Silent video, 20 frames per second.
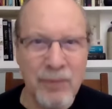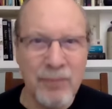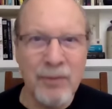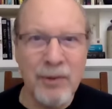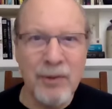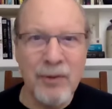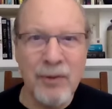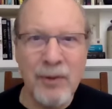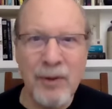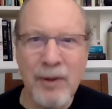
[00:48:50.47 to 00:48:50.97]

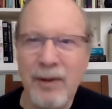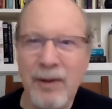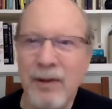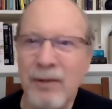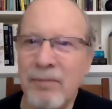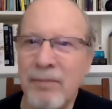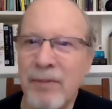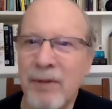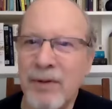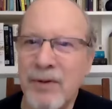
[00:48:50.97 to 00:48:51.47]
between the
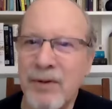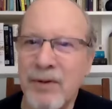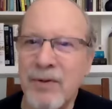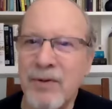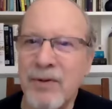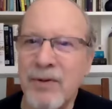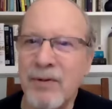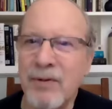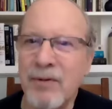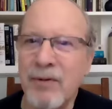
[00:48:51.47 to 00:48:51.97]
muscles
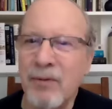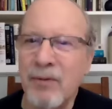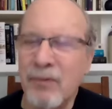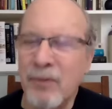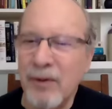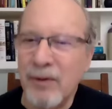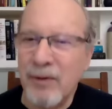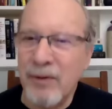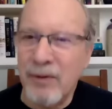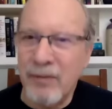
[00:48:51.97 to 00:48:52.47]
of the
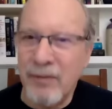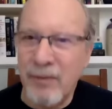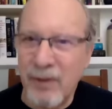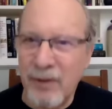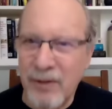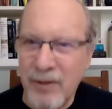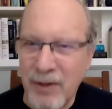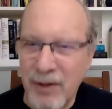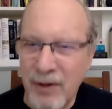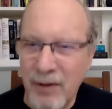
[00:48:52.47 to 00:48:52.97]
front of
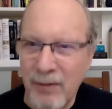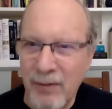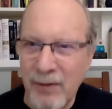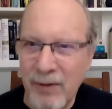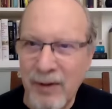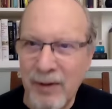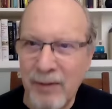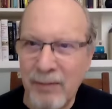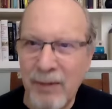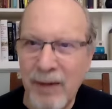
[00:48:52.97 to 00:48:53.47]
ourself and
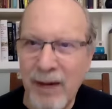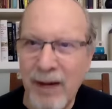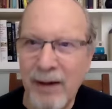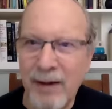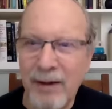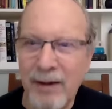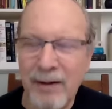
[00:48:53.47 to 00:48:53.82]
the back